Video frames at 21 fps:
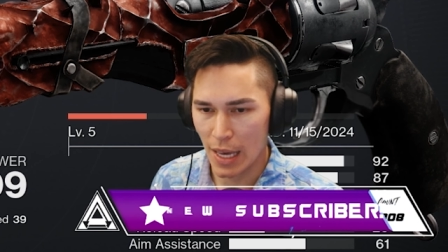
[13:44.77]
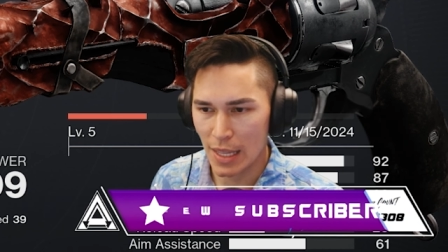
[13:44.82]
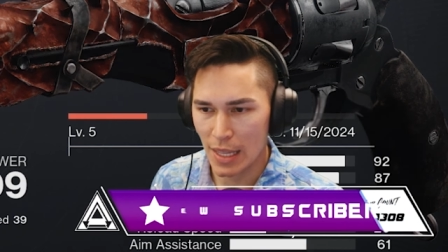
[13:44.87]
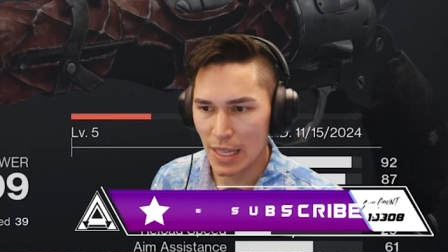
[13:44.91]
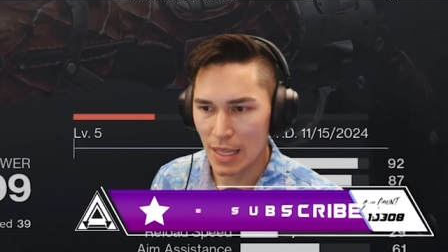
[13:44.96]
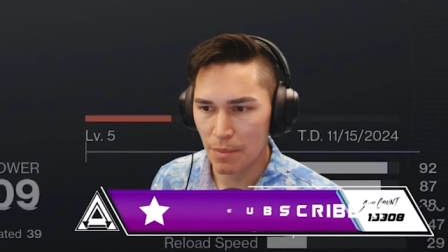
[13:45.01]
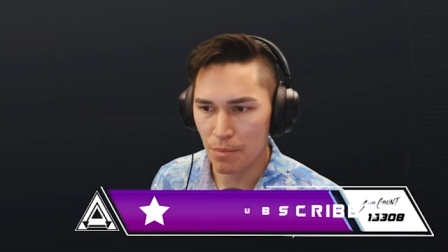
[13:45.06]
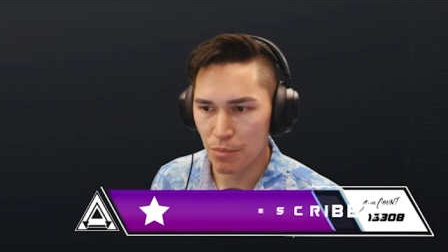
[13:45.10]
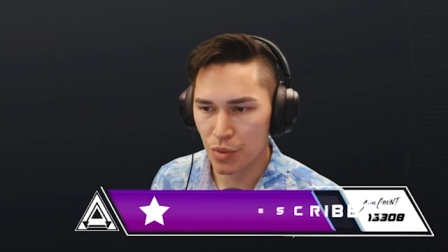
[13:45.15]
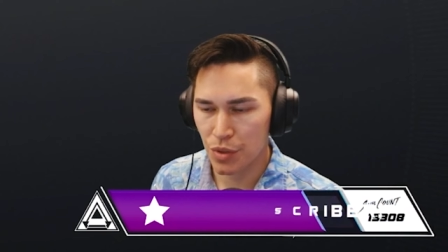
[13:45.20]

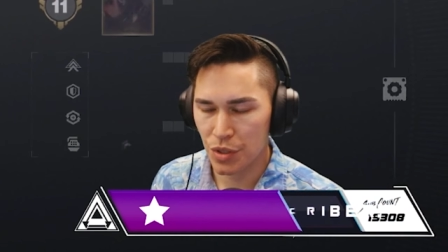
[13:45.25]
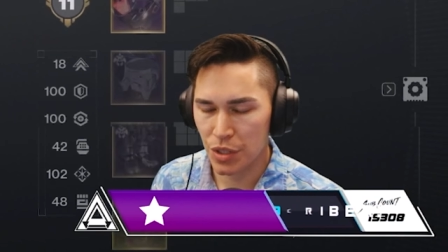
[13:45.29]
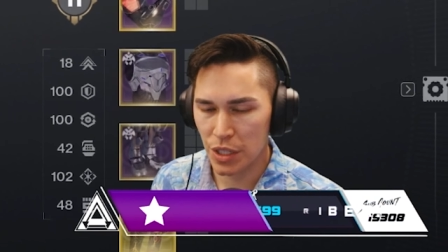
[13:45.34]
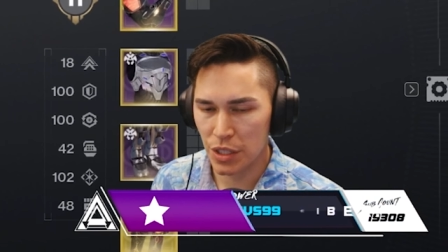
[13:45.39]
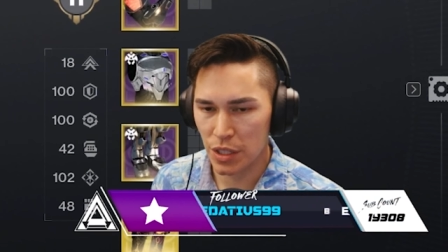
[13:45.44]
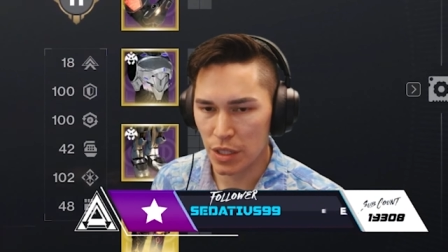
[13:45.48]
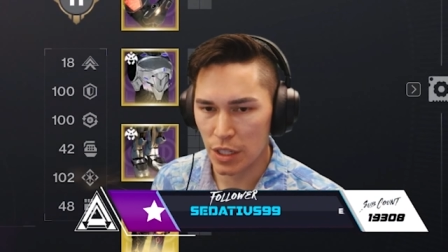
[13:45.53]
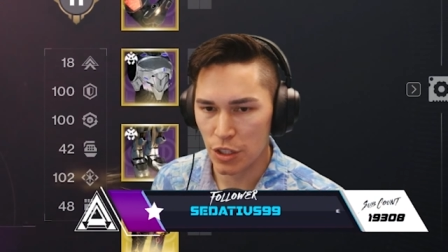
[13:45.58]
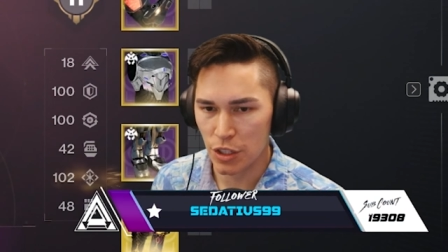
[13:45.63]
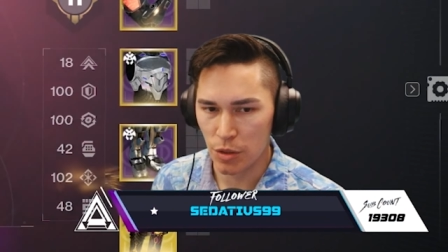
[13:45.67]
And then
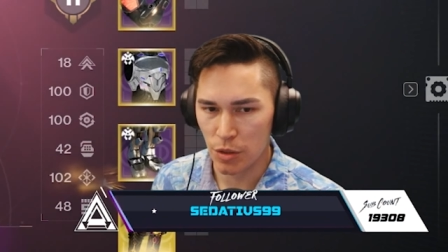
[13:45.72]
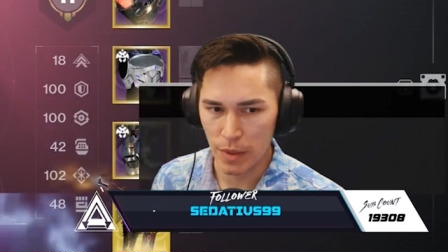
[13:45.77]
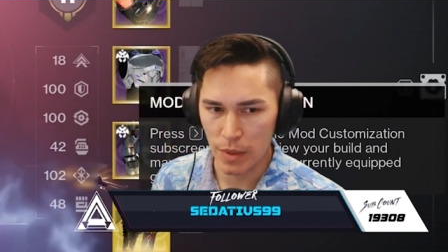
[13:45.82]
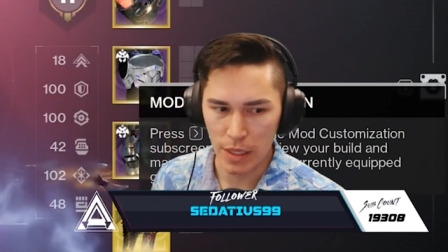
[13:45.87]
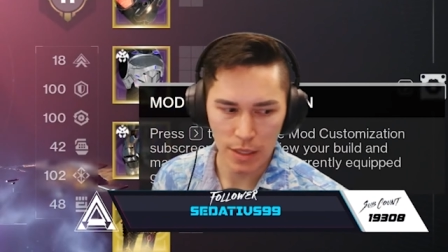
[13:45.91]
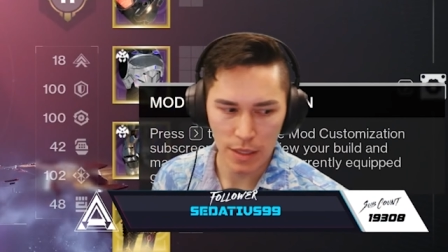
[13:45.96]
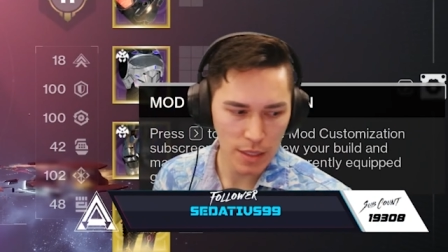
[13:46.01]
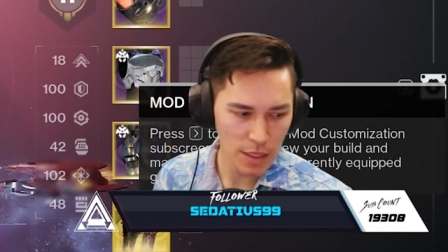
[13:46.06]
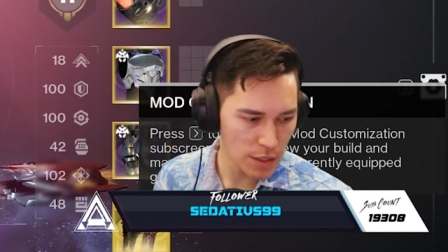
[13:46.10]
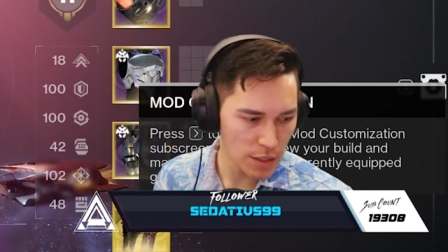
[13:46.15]
precision
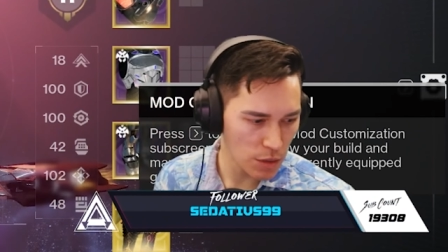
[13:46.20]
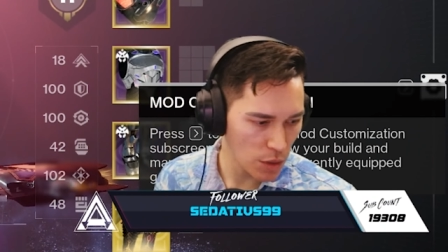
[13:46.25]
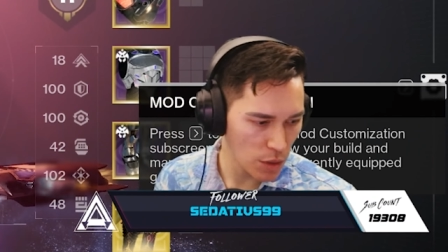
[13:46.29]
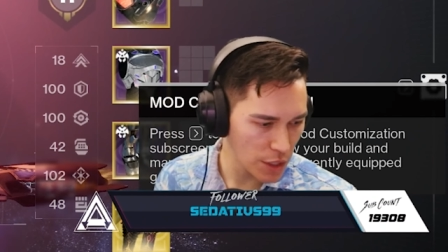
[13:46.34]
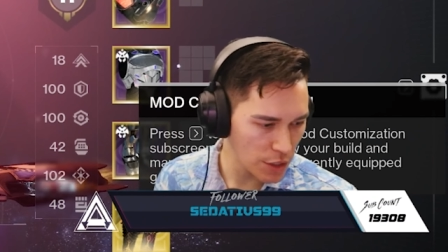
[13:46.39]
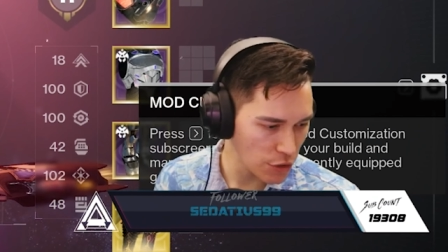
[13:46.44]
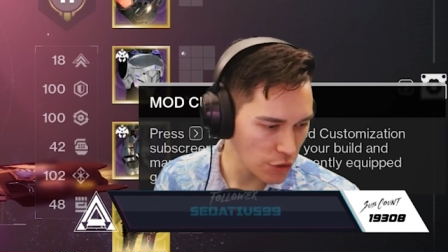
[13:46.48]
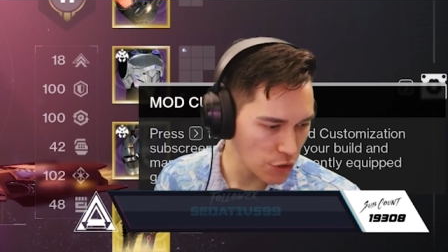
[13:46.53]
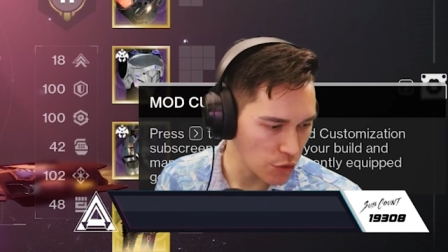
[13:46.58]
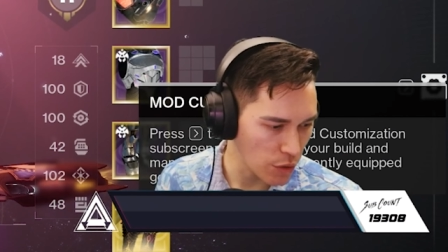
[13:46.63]
instruments. It's
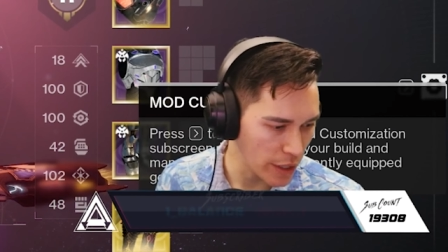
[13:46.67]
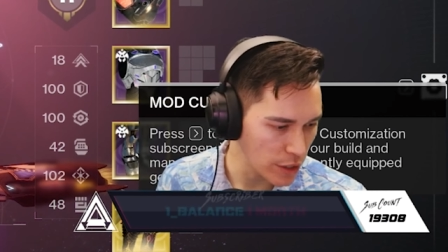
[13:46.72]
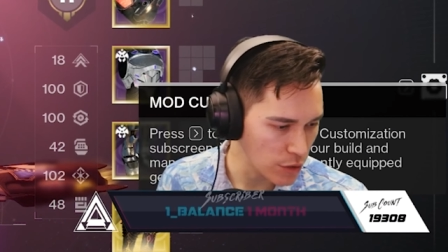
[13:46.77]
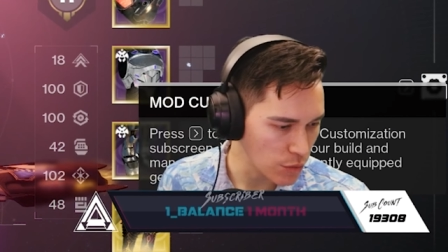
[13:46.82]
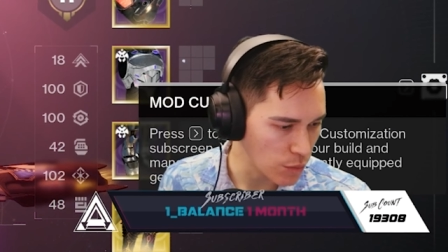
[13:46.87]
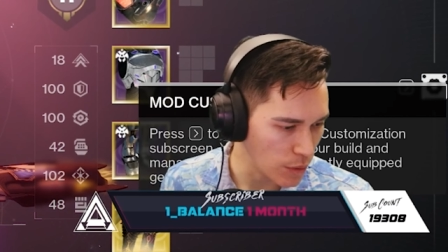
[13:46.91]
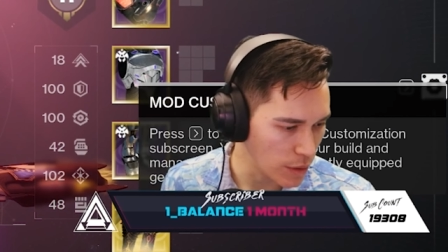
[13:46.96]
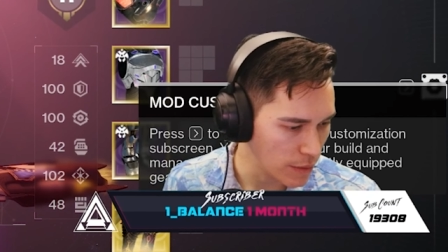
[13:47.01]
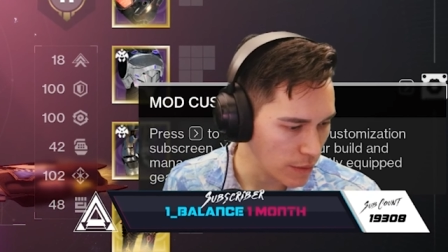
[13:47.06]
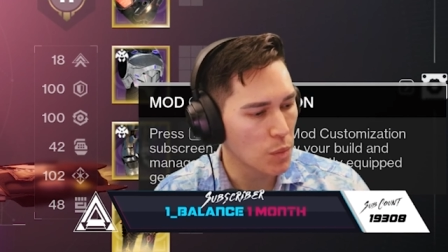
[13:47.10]
it's a
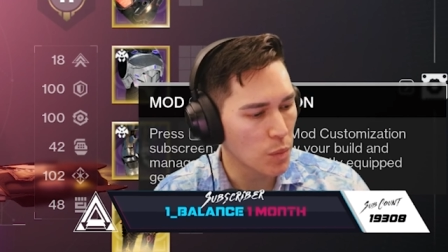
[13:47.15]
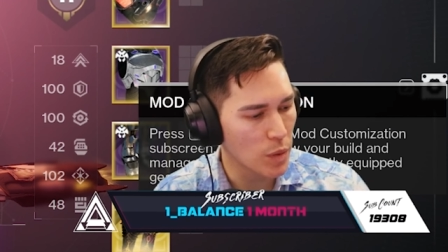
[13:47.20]
strange one.